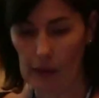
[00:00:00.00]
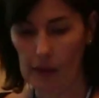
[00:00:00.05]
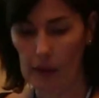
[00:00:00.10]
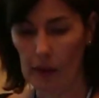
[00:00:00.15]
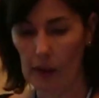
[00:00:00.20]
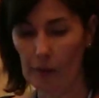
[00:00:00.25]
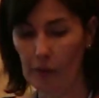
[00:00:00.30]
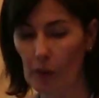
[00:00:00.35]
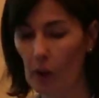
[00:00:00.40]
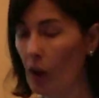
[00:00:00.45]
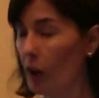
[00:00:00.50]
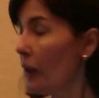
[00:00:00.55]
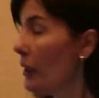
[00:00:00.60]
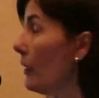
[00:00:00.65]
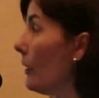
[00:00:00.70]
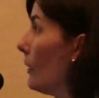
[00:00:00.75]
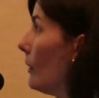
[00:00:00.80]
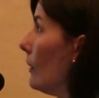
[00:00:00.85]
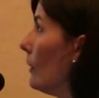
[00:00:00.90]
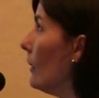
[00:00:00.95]
Of
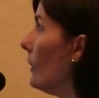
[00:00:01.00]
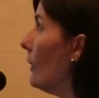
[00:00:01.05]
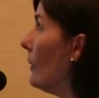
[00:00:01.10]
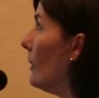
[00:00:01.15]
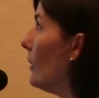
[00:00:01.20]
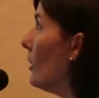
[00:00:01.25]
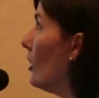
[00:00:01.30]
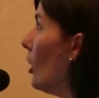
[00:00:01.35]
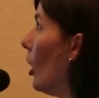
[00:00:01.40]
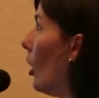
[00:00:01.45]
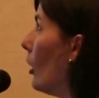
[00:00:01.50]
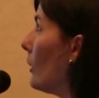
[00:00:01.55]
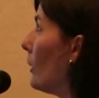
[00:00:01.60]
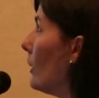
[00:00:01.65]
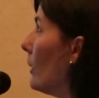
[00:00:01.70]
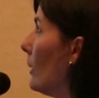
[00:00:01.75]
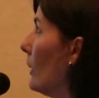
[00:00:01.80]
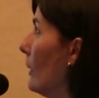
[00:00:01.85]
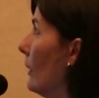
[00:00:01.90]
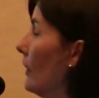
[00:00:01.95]
course, this
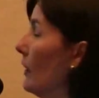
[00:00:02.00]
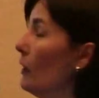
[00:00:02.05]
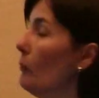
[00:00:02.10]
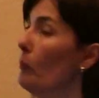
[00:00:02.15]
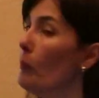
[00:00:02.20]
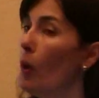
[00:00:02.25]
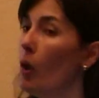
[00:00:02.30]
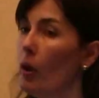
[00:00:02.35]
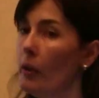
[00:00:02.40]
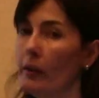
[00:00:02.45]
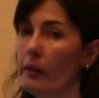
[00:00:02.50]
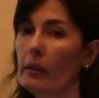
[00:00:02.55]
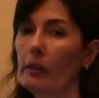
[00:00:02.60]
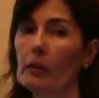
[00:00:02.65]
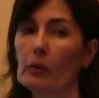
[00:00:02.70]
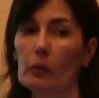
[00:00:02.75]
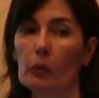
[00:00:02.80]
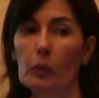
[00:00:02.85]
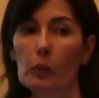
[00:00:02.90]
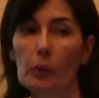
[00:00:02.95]
is
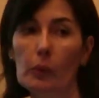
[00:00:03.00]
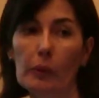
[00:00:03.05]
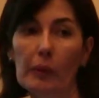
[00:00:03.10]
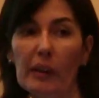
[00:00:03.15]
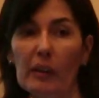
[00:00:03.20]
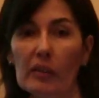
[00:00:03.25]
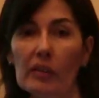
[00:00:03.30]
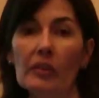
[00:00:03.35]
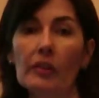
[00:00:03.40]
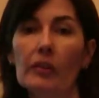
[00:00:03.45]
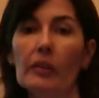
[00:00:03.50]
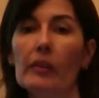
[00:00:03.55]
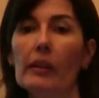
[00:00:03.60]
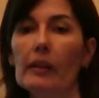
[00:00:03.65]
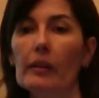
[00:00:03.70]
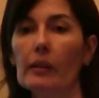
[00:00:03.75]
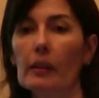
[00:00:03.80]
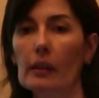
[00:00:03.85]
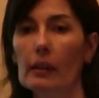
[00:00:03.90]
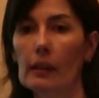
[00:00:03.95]
important to
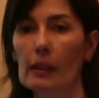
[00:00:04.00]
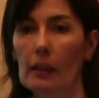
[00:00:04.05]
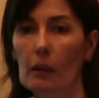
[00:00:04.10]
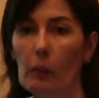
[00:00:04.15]
reconstruct the